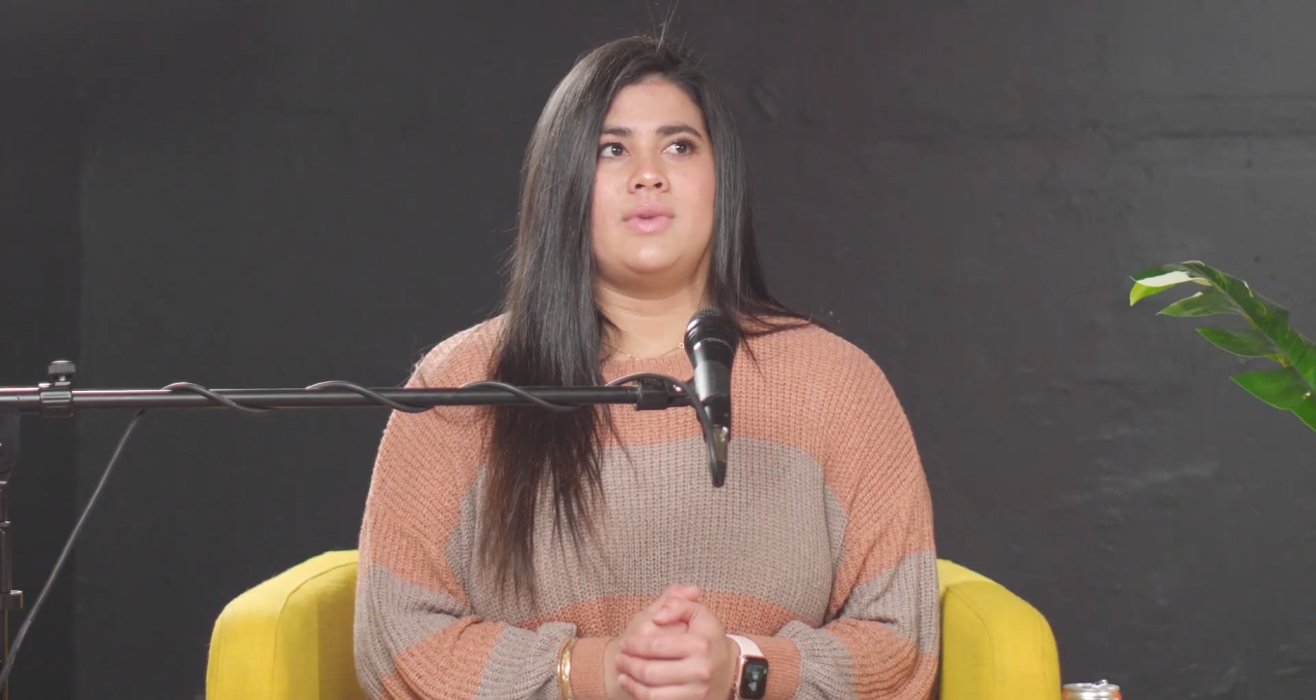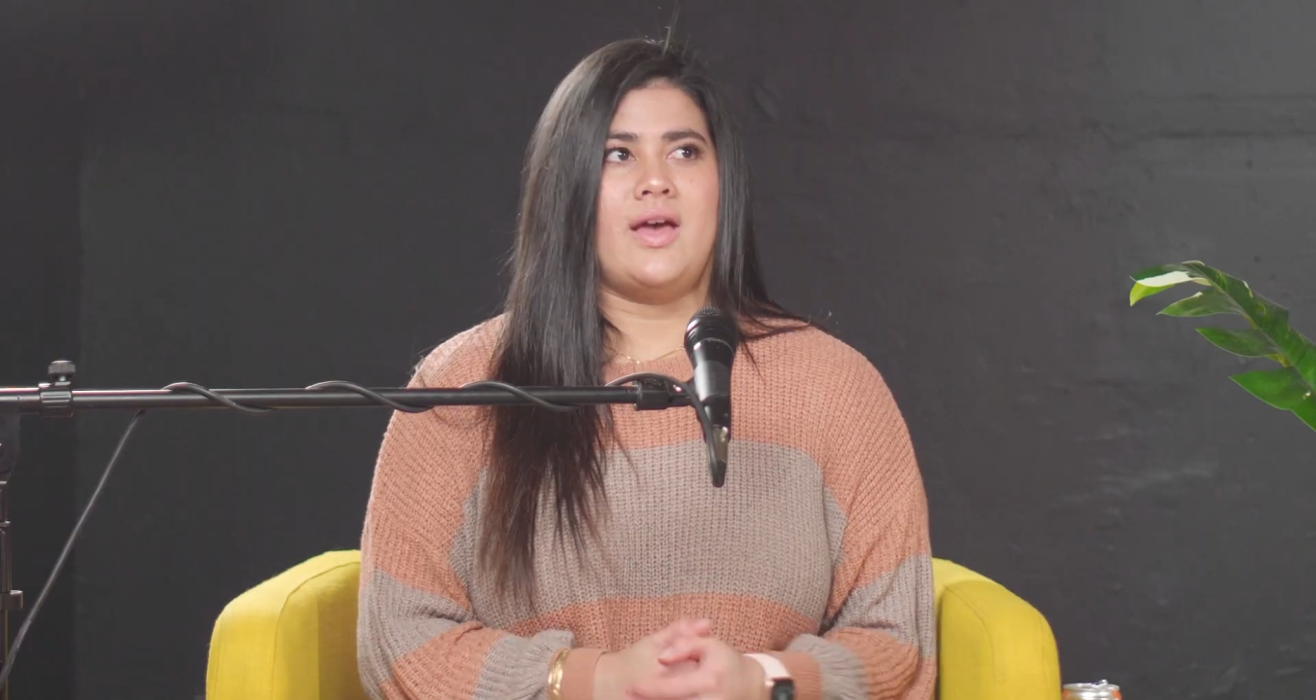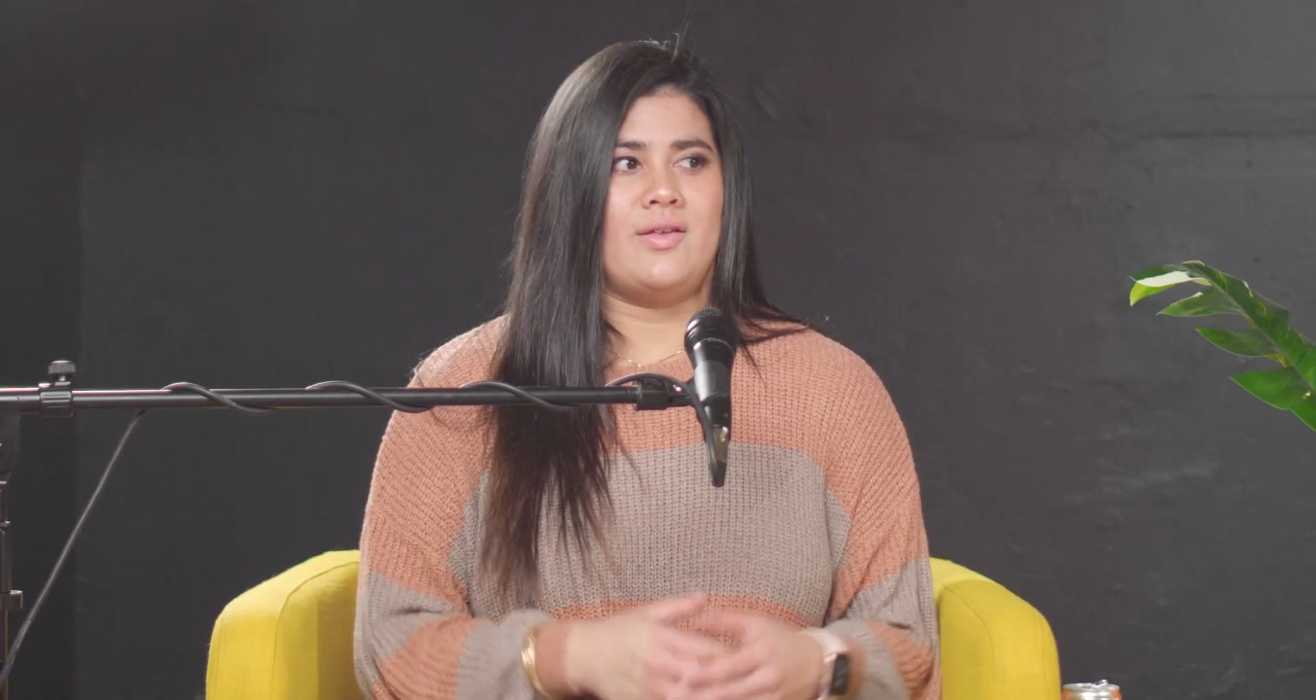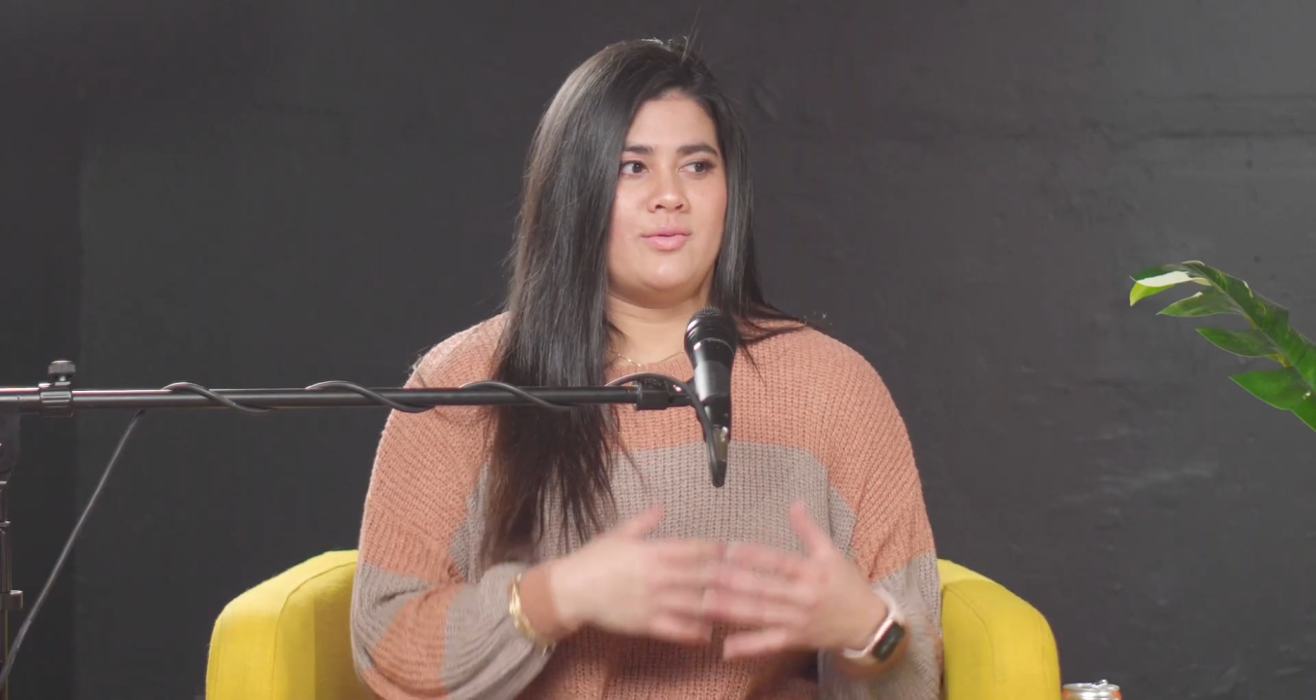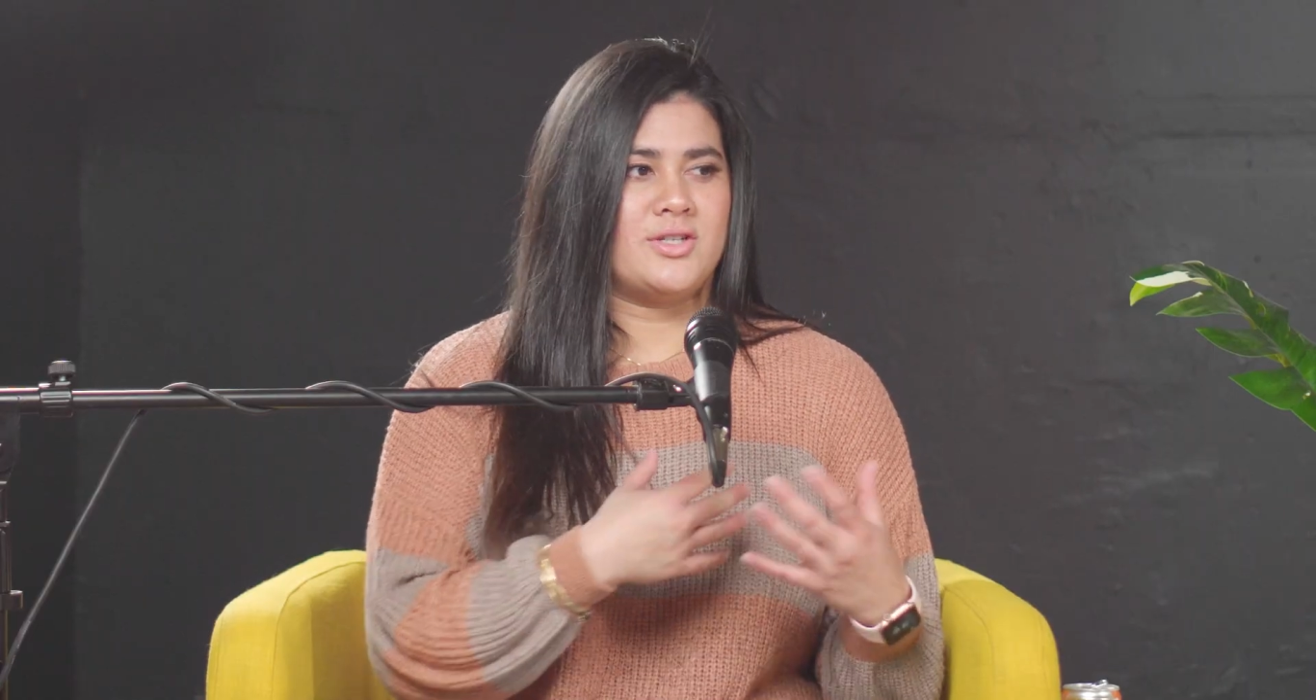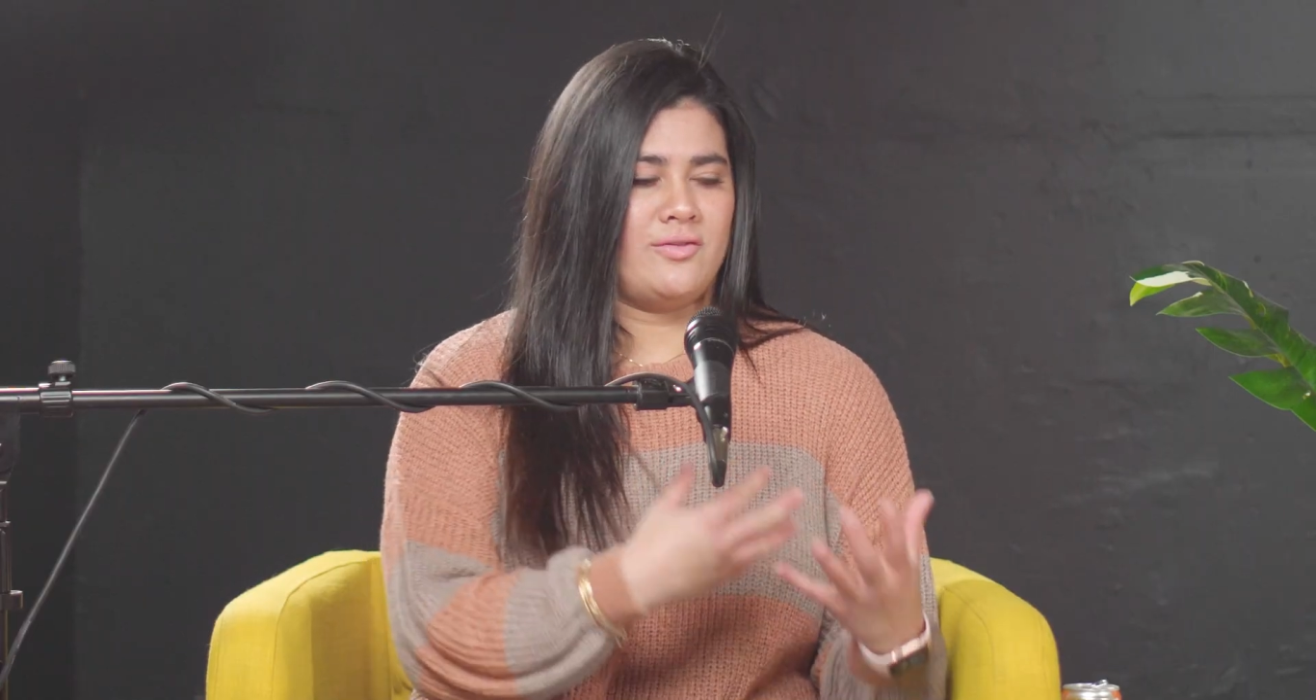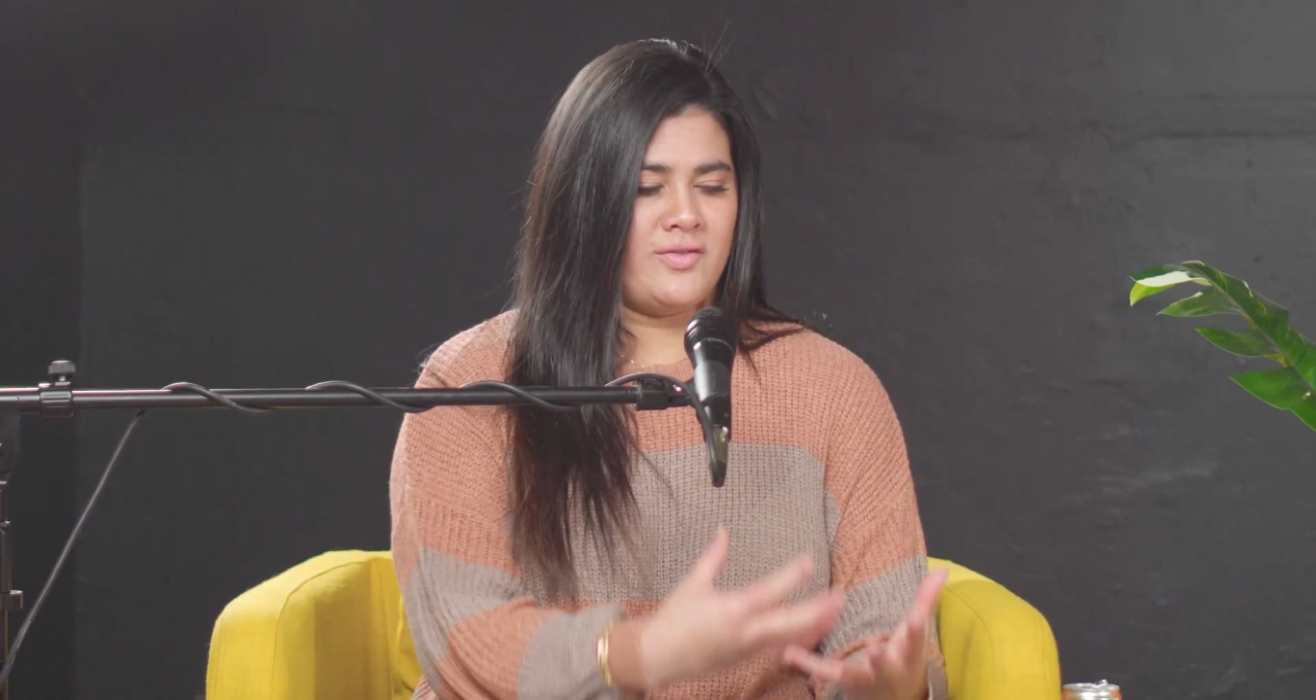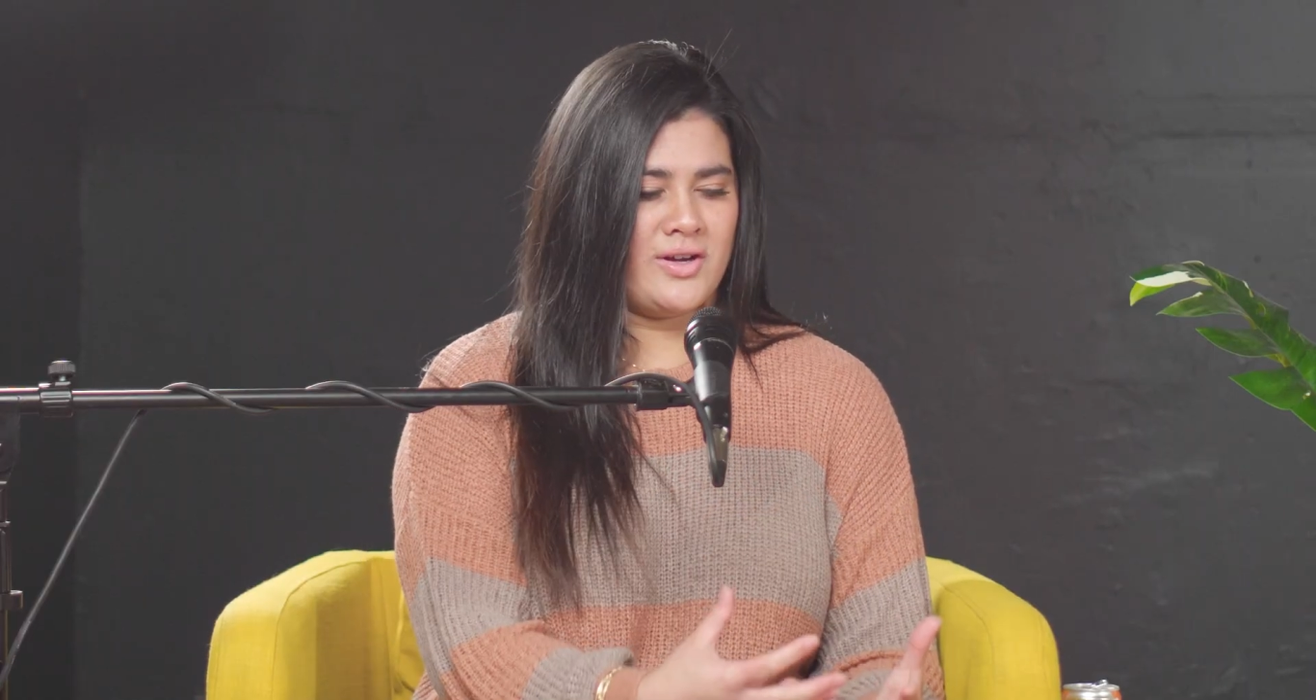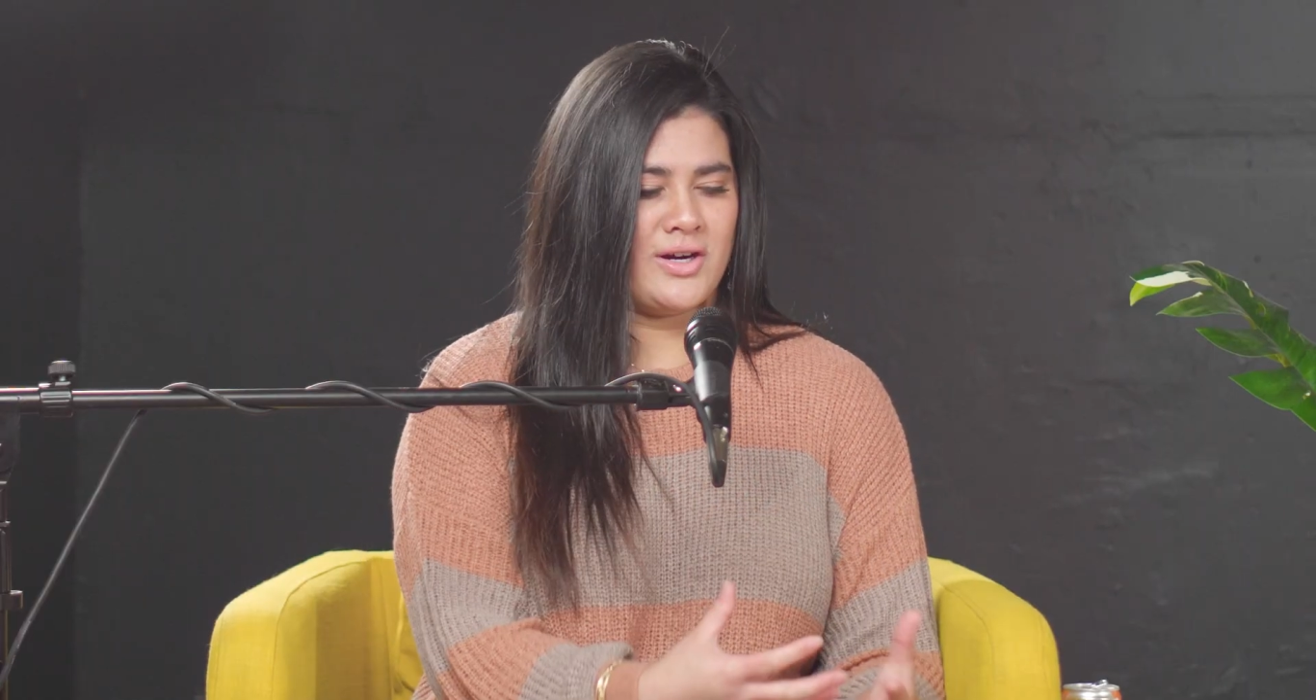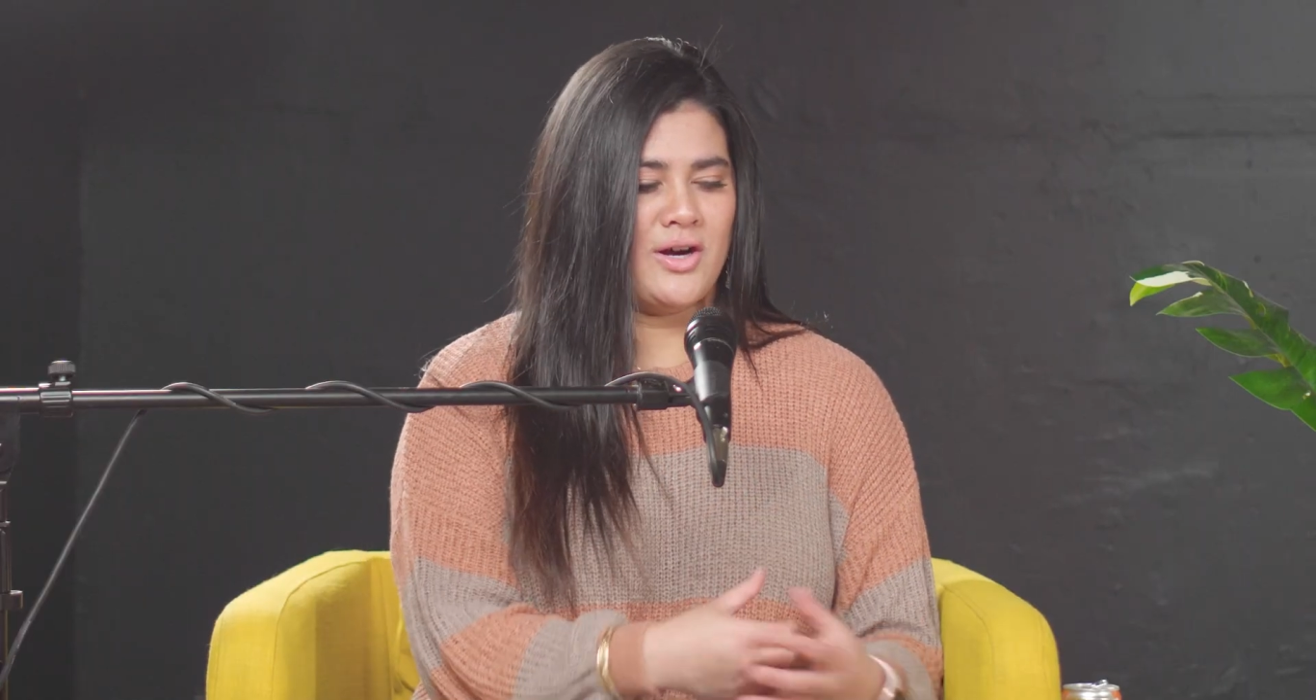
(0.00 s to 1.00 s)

And then once you figure